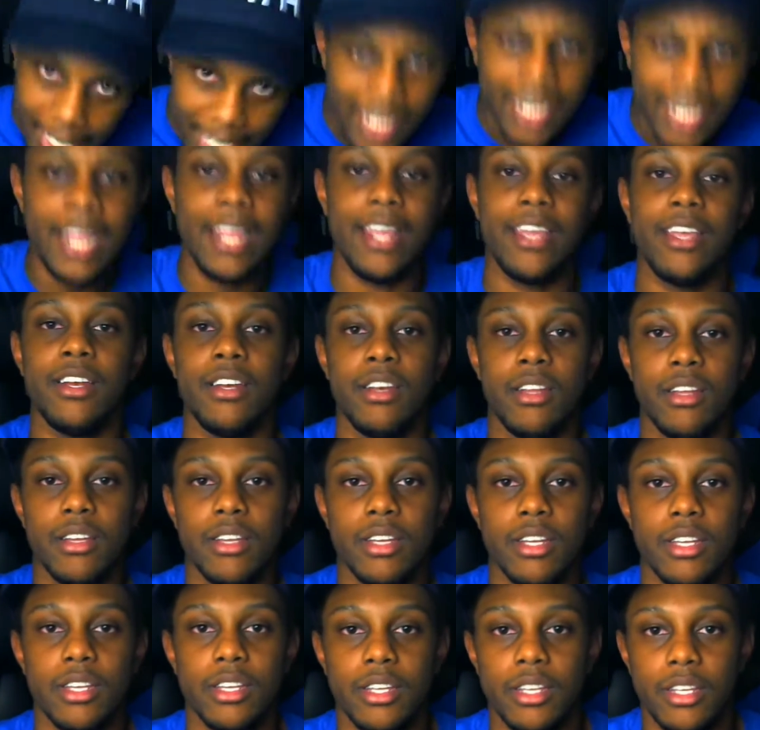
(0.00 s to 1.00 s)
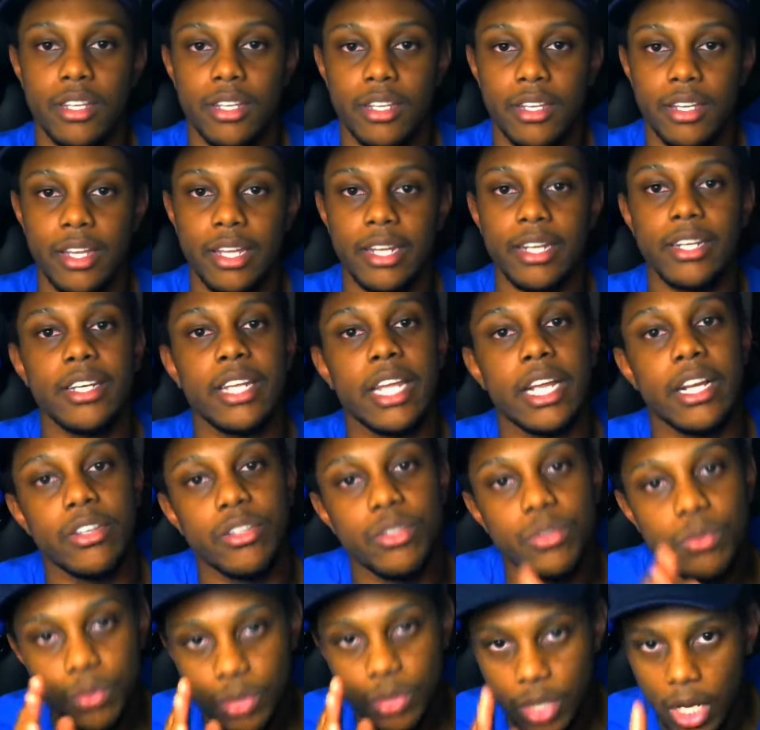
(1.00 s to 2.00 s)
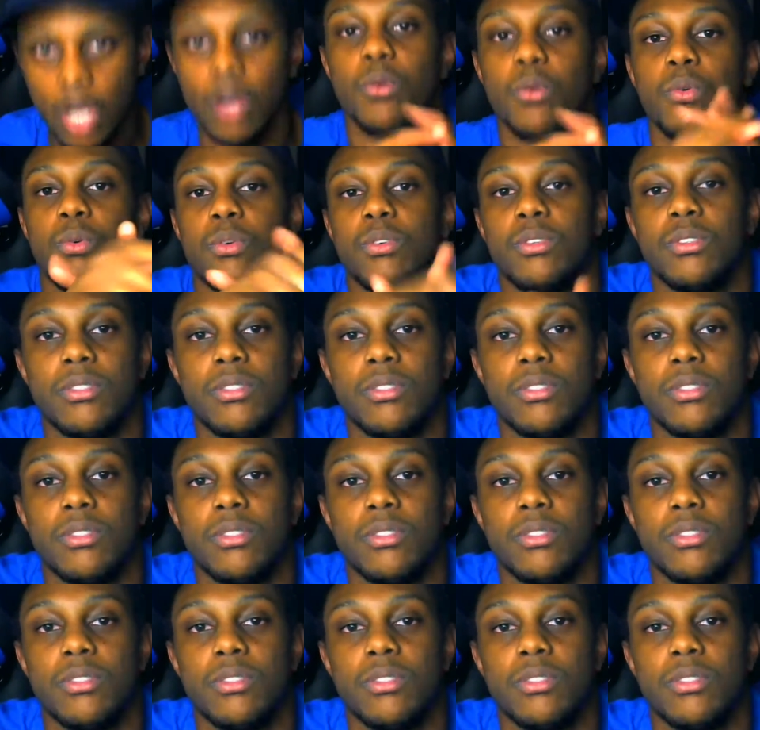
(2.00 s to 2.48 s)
it in, and there you go.